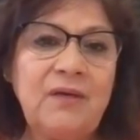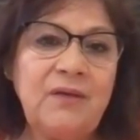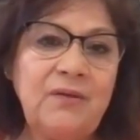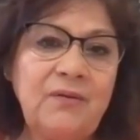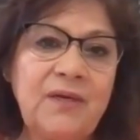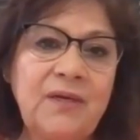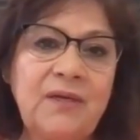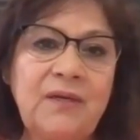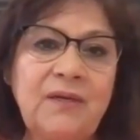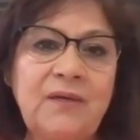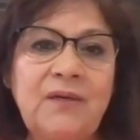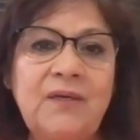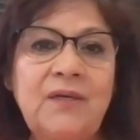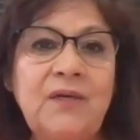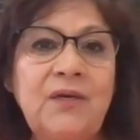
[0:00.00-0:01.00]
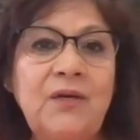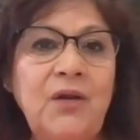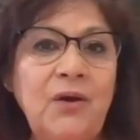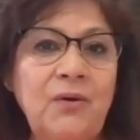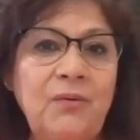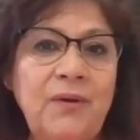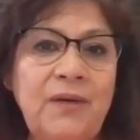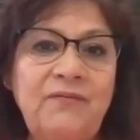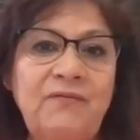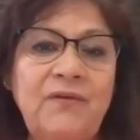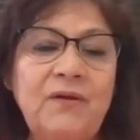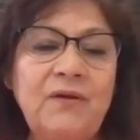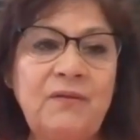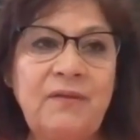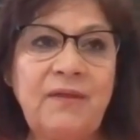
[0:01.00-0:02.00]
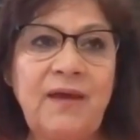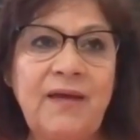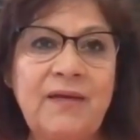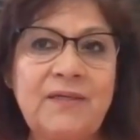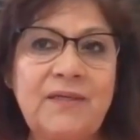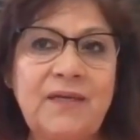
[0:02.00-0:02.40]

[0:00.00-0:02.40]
You can know and feel that